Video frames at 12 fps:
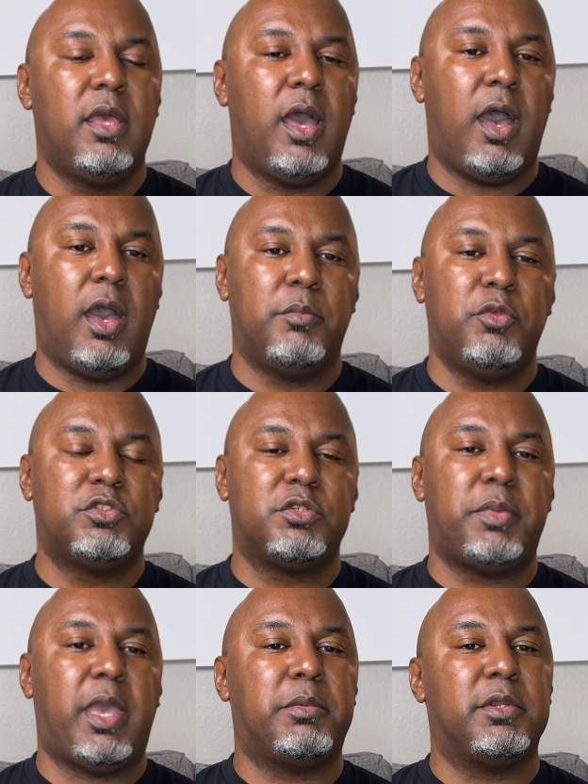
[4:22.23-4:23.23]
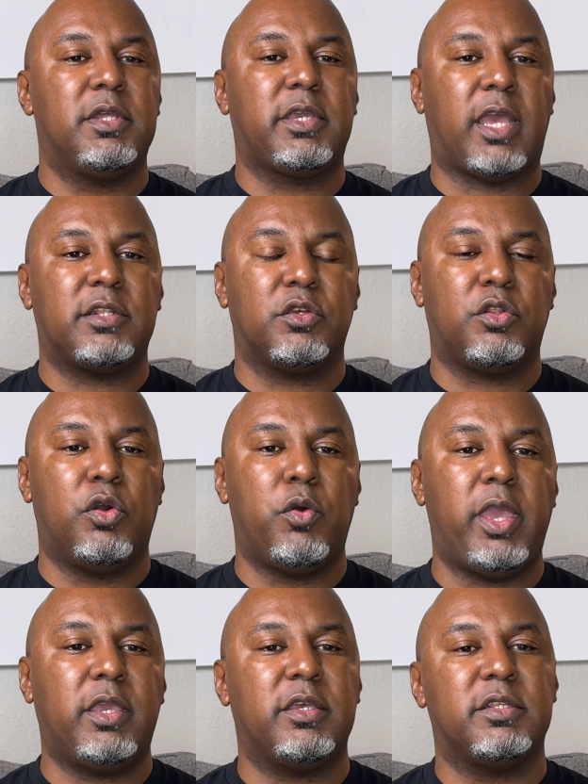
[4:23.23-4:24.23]
You should be able to look at the
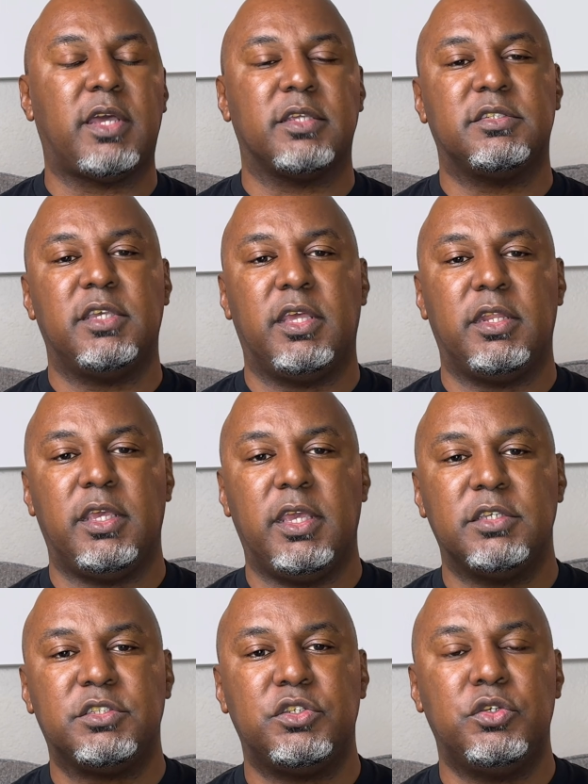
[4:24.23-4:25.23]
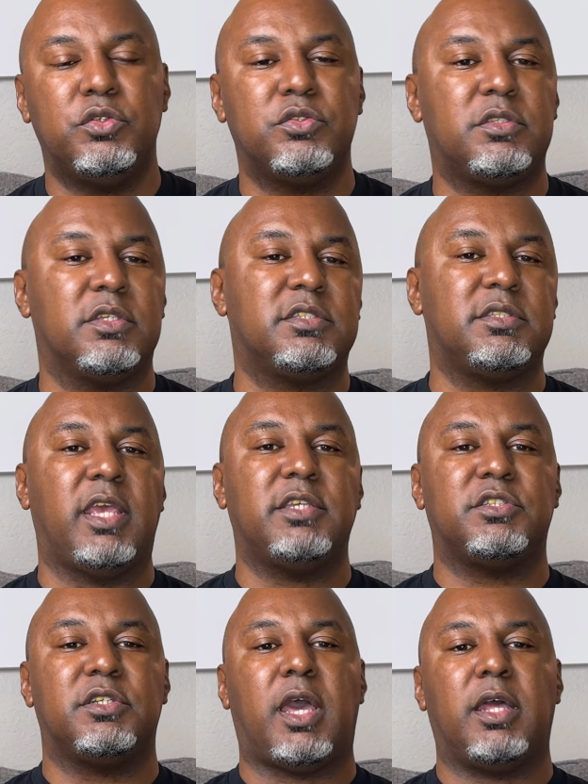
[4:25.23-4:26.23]
cloaca and not see any issues. The snake
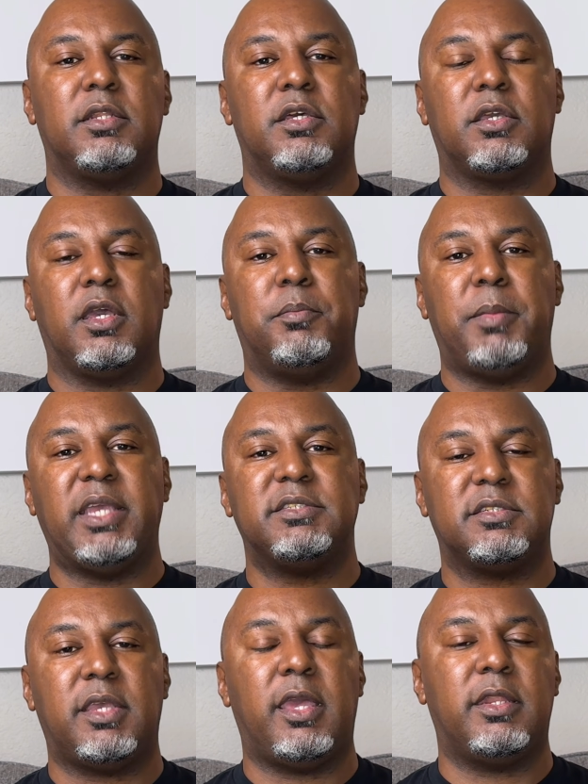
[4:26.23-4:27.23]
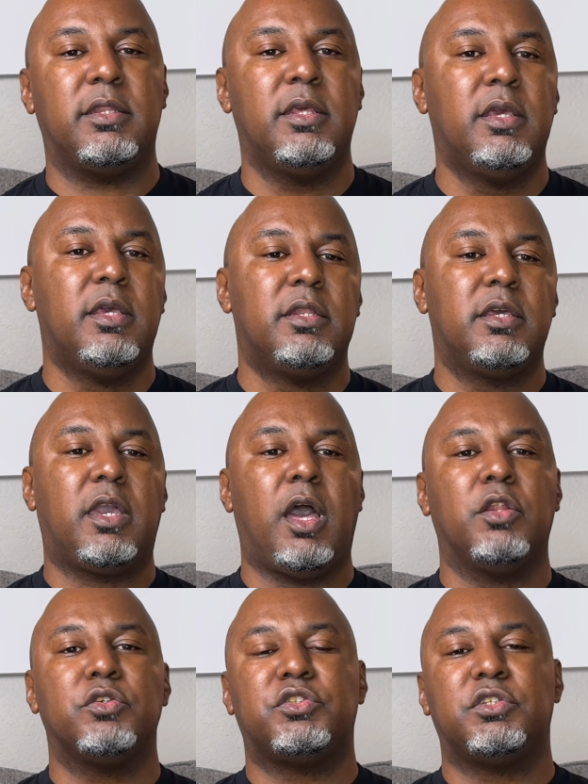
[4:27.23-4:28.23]
should not look emaciated. The
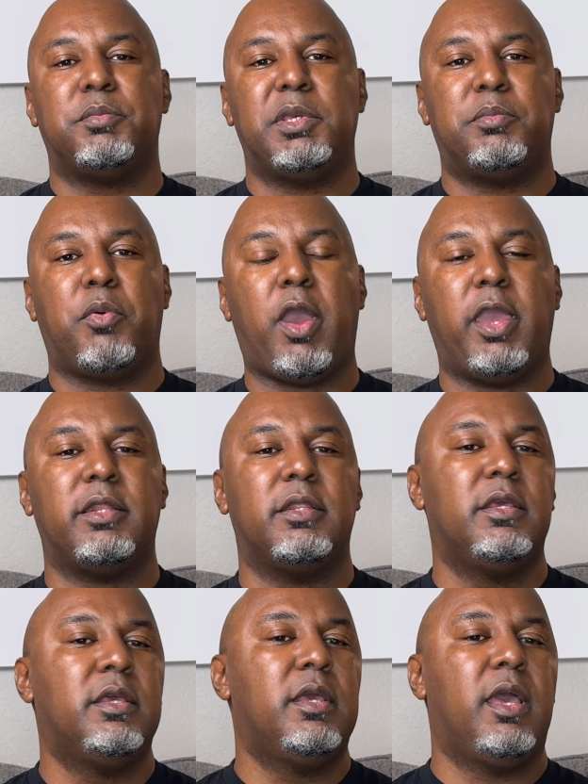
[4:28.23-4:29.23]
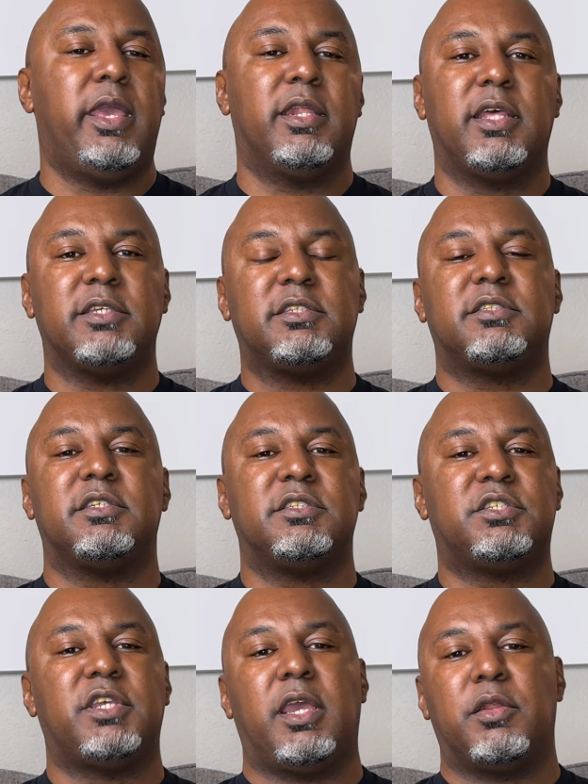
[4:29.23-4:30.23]
colors should be bright, unless it's in
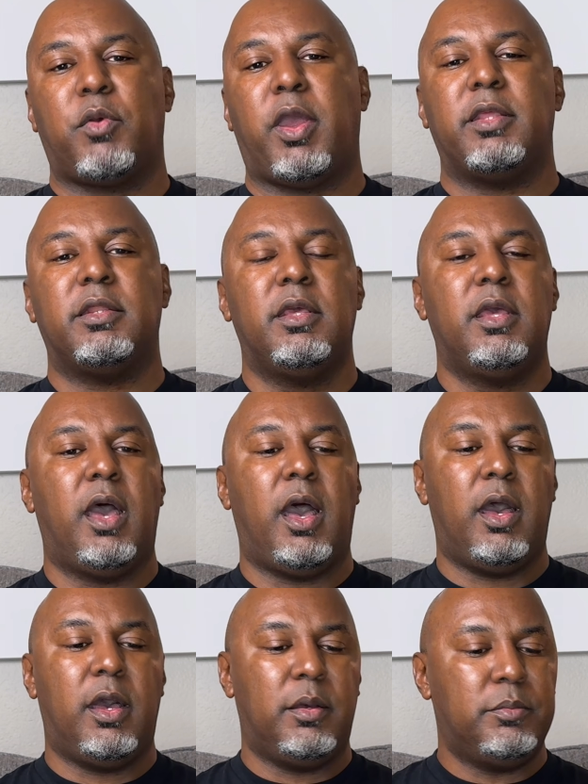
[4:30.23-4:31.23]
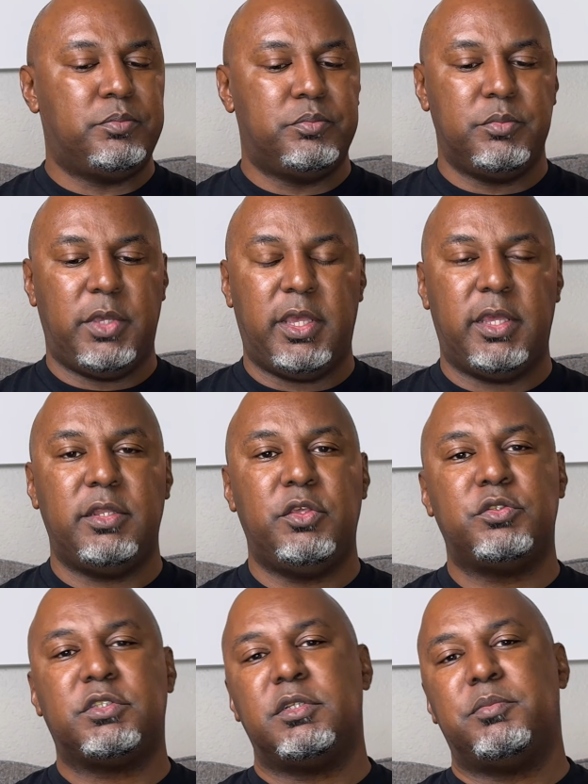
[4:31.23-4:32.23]
shed, right? And you
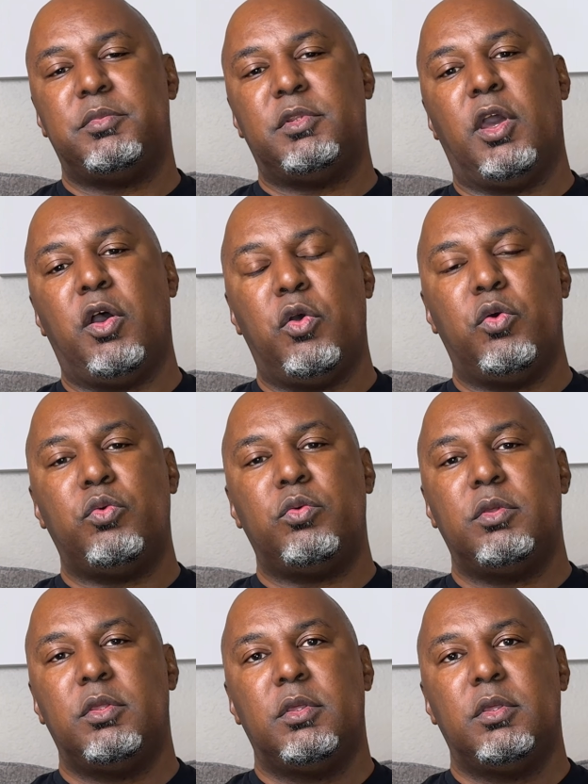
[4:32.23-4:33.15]
should know